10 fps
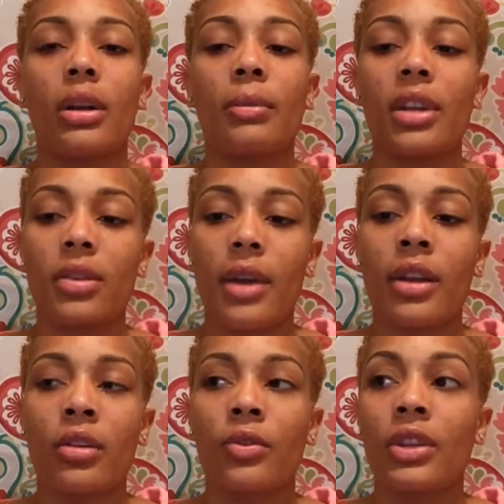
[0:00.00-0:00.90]
But in
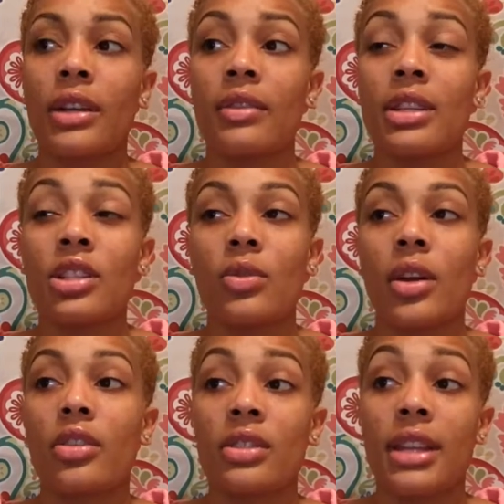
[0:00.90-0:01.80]
radical forgiveness, you
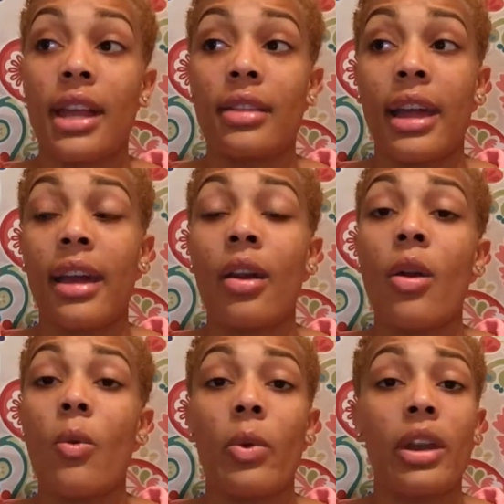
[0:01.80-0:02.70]
understand that
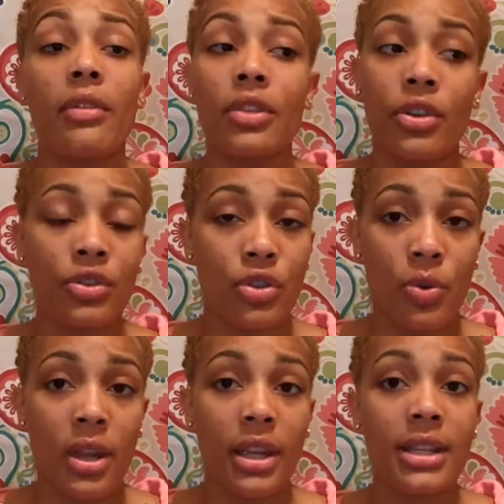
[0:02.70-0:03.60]
whatever they're
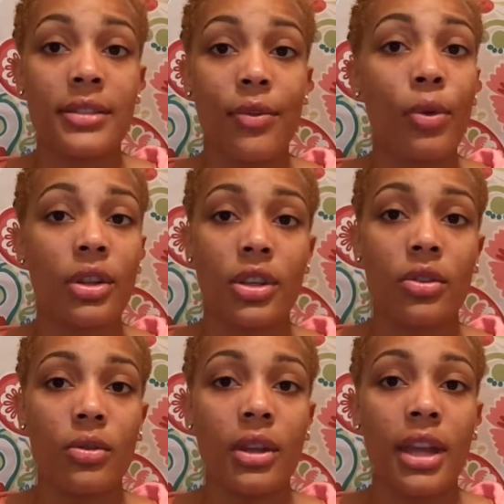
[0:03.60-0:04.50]
doing is for you,